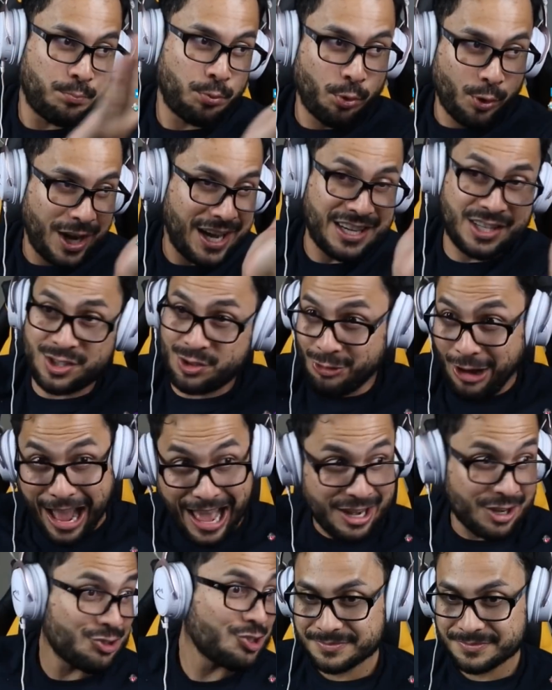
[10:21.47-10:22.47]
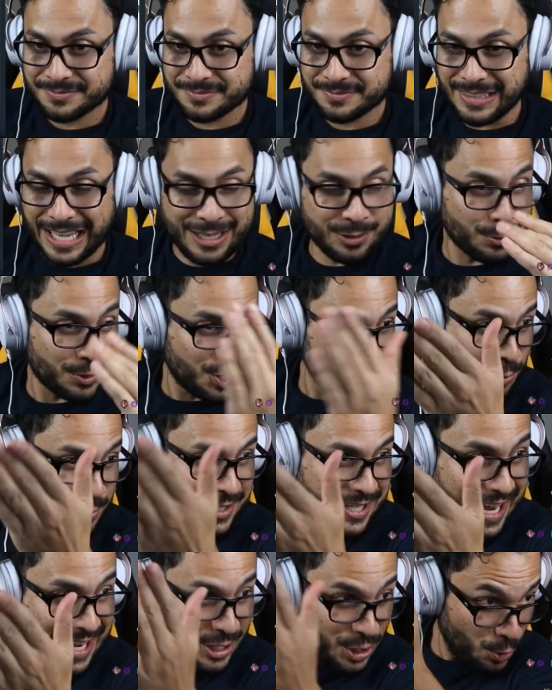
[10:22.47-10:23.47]
pray strategy. That's what you
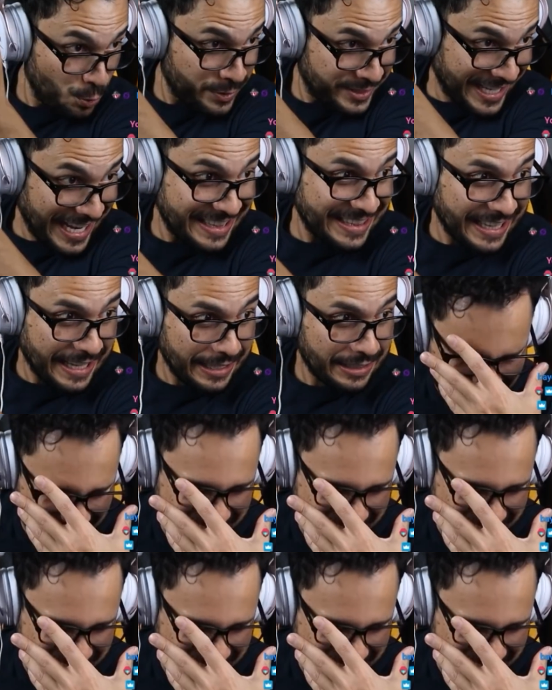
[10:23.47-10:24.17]
said. You said that.